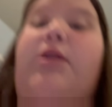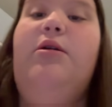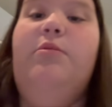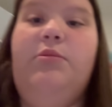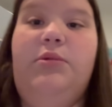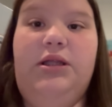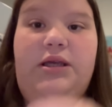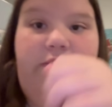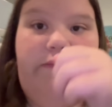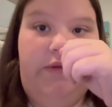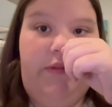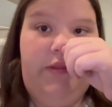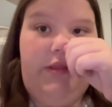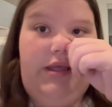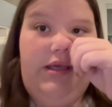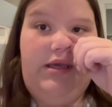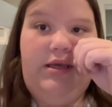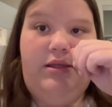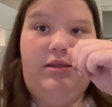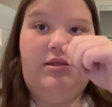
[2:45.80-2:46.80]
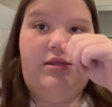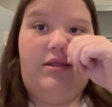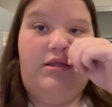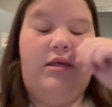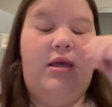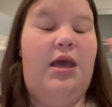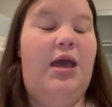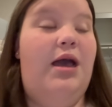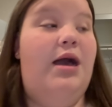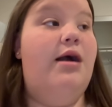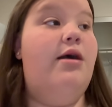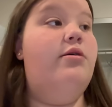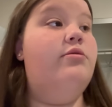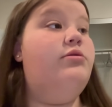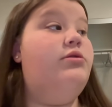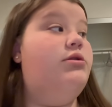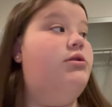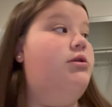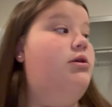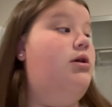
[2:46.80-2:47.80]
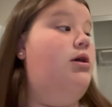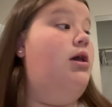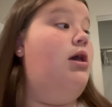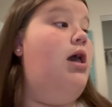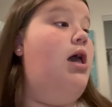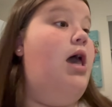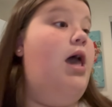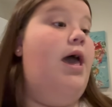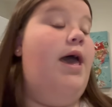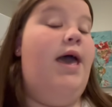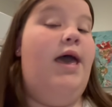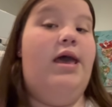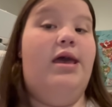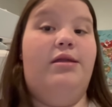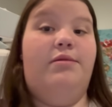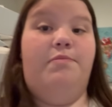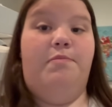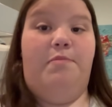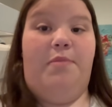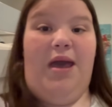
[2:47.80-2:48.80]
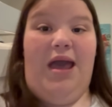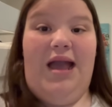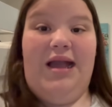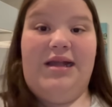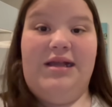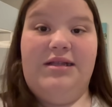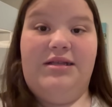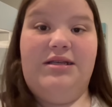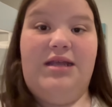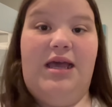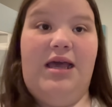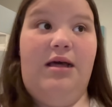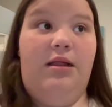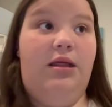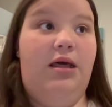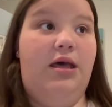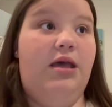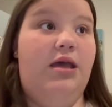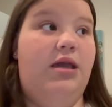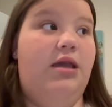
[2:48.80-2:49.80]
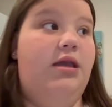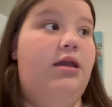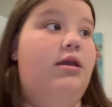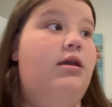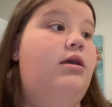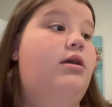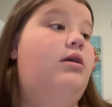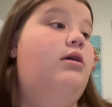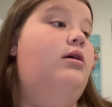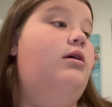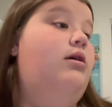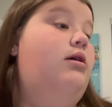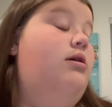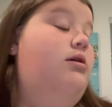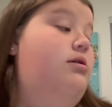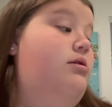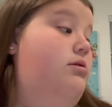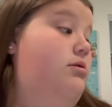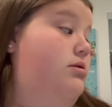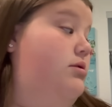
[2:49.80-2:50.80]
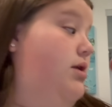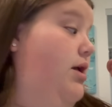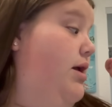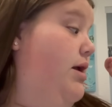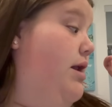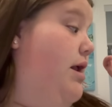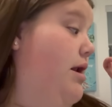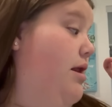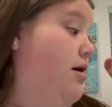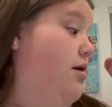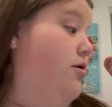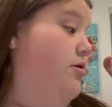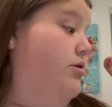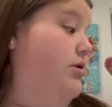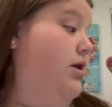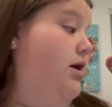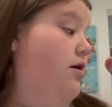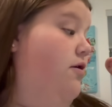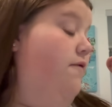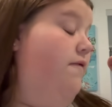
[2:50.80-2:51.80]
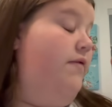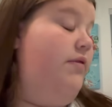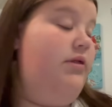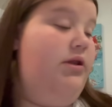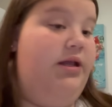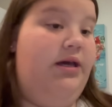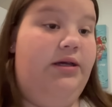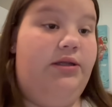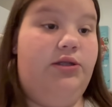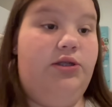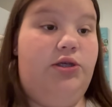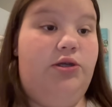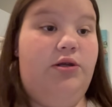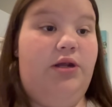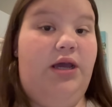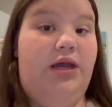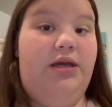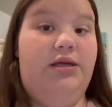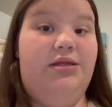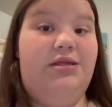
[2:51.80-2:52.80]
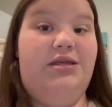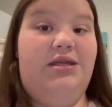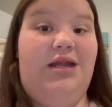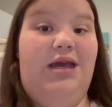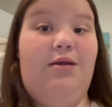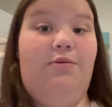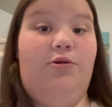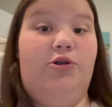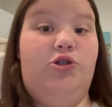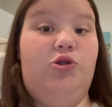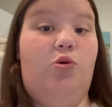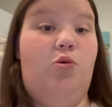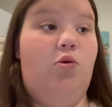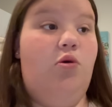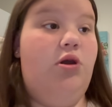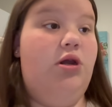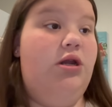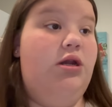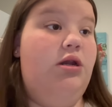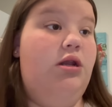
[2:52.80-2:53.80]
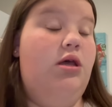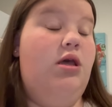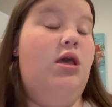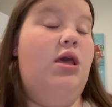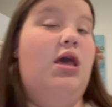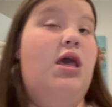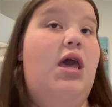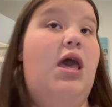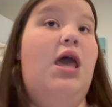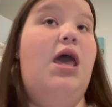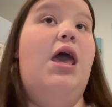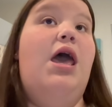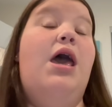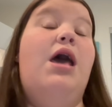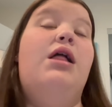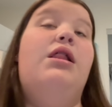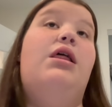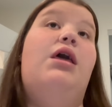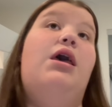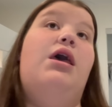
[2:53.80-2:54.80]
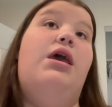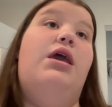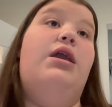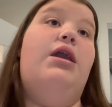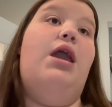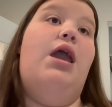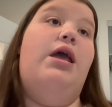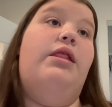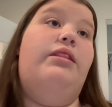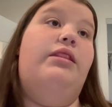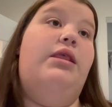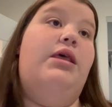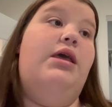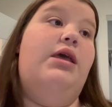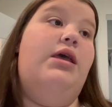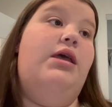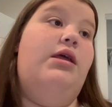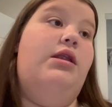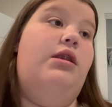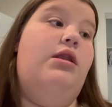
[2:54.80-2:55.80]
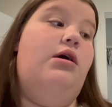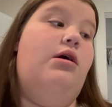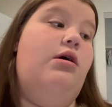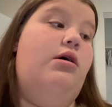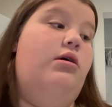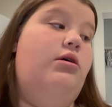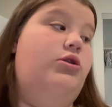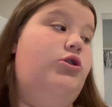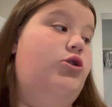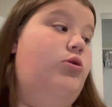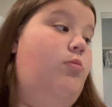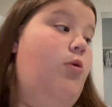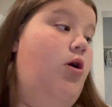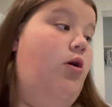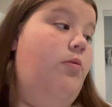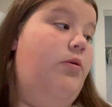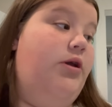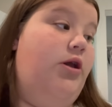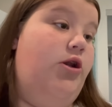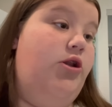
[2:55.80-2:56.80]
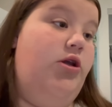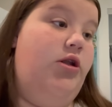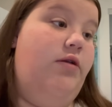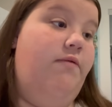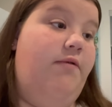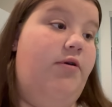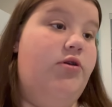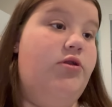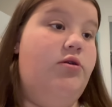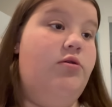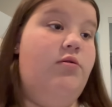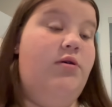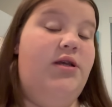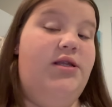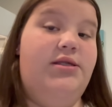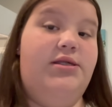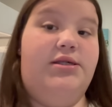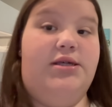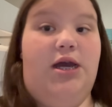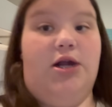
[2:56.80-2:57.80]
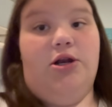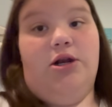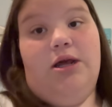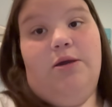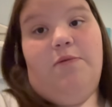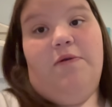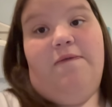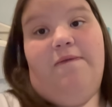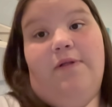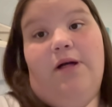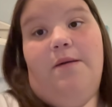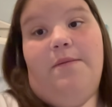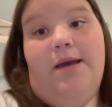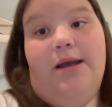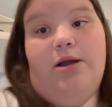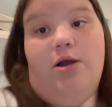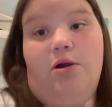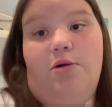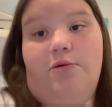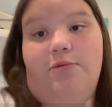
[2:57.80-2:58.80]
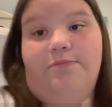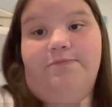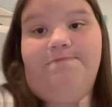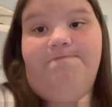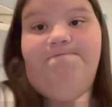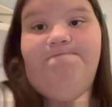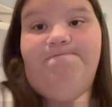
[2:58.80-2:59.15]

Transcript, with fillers: up, leaving this house, heading back into LA, staying at a hotel for the next 2 days. Today we're touring LA, and then tomorrow we go to Universal, and Saturday we fly back home.